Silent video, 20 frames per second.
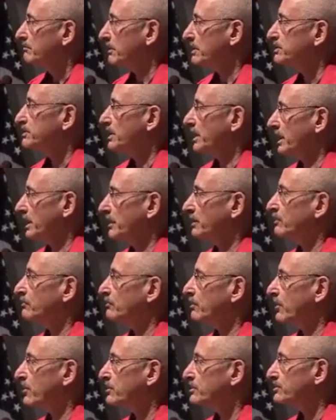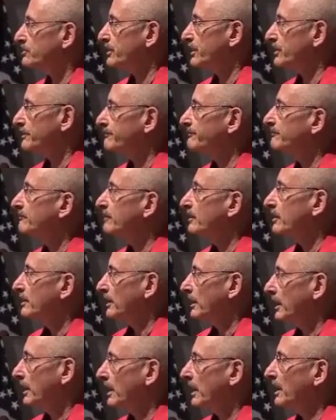But saying the rosary
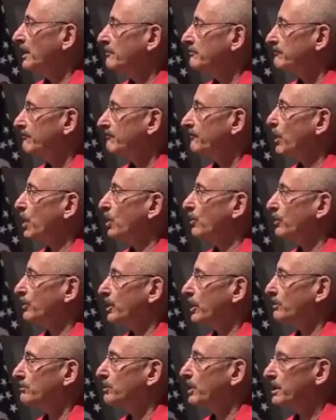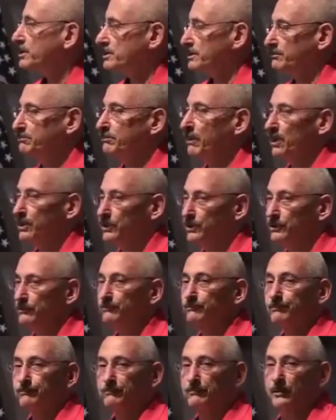and following our Blessed
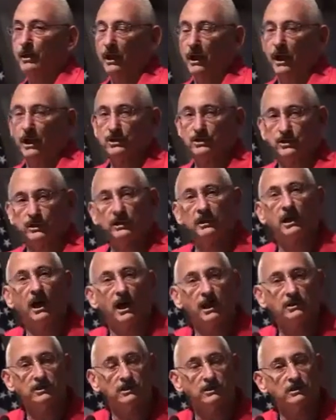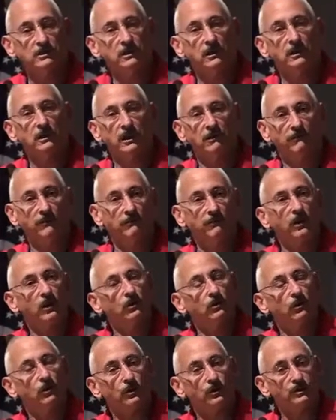Mother as she guides us to love of
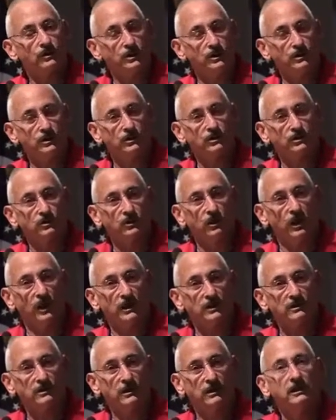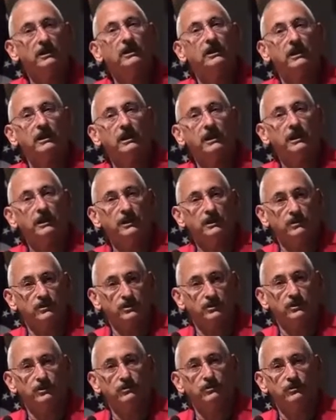our Lord Jesus Christ, it
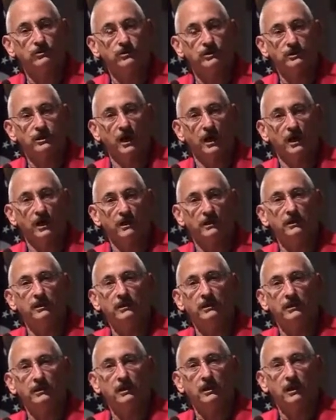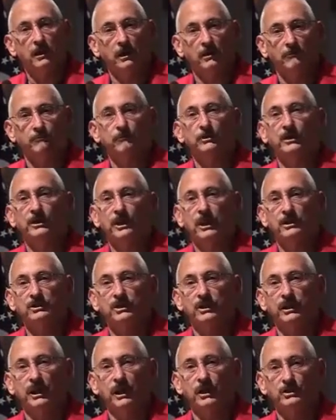is the true sign of
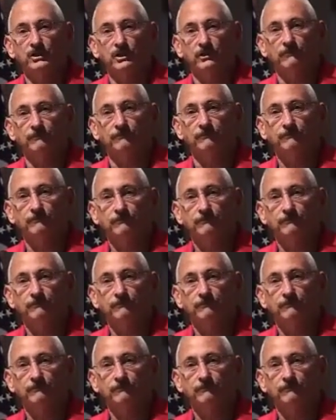predestination.